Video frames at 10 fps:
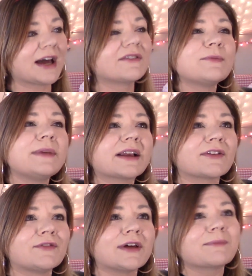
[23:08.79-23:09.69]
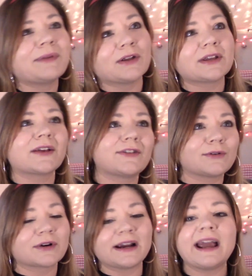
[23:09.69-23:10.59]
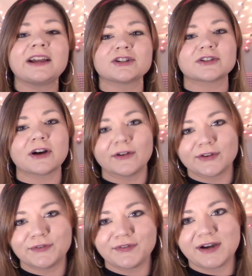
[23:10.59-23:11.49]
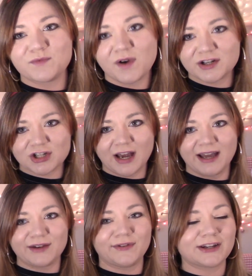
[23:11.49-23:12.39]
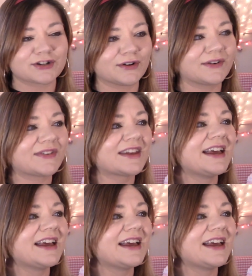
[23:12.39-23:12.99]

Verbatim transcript: Kind of a mix of like building a story and just also fun one shot adventures.